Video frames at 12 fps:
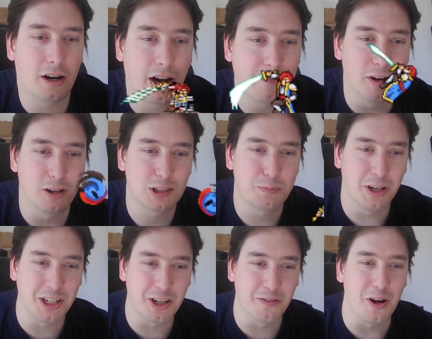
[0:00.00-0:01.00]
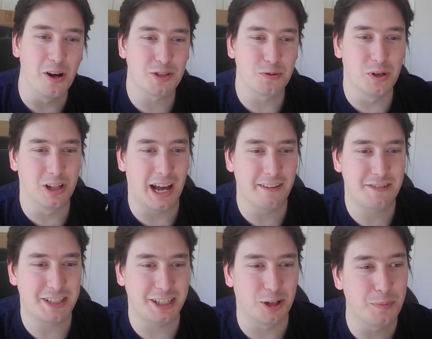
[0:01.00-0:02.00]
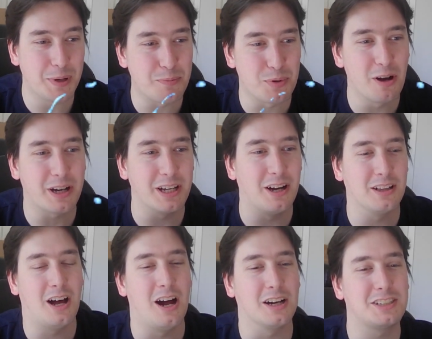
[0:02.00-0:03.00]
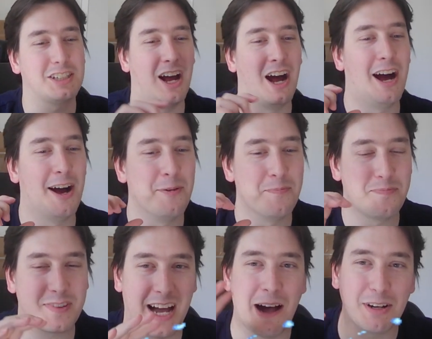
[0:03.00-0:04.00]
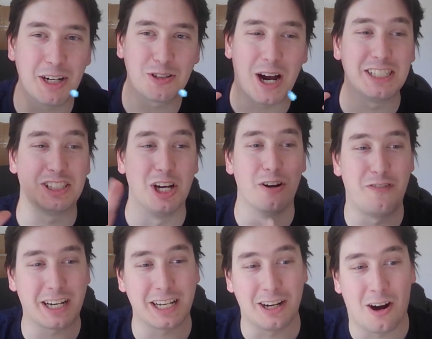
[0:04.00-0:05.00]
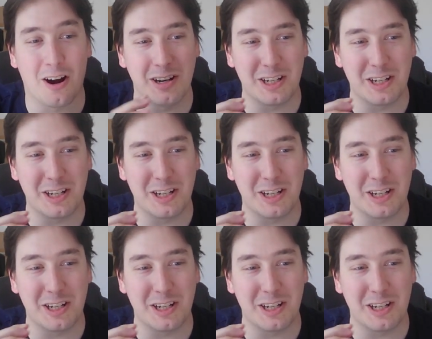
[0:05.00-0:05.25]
right, folks, put in your votes. Will lifesteal be broken on launch? I'm gonna try so fucking hard